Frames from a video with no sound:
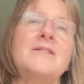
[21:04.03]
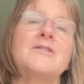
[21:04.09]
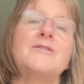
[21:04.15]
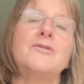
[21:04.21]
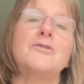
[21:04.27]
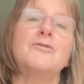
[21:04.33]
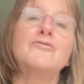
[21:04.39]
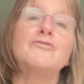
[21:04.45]

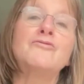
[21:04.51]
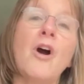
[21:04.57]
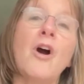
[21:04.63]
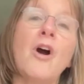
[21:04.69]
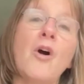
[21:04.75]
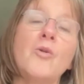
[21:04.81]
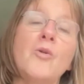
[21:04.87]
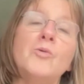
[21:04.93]
the
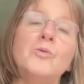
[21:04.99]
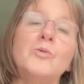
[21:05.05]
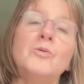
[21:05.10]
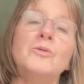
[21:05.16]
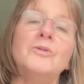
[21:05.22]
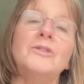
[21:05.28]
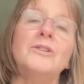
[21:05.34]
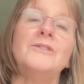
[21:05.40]

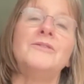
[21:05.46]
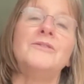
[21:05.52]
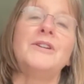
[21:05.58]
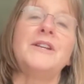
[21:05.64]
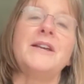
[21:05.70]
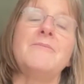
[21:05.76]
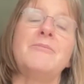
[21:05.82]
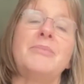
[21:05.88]
role that
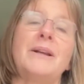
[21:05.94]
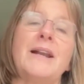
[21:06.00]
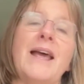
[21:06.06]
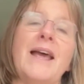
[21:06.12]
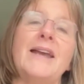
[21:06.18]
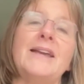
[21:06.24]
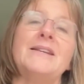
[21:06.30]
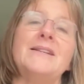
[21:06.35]
it
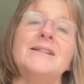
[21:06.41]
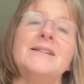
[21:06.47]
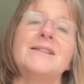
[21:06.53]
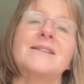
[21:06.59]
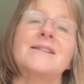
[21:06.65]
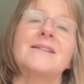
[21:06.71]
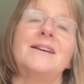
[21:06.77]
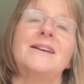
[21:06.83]

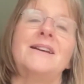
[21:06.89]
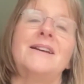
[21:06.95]
plays,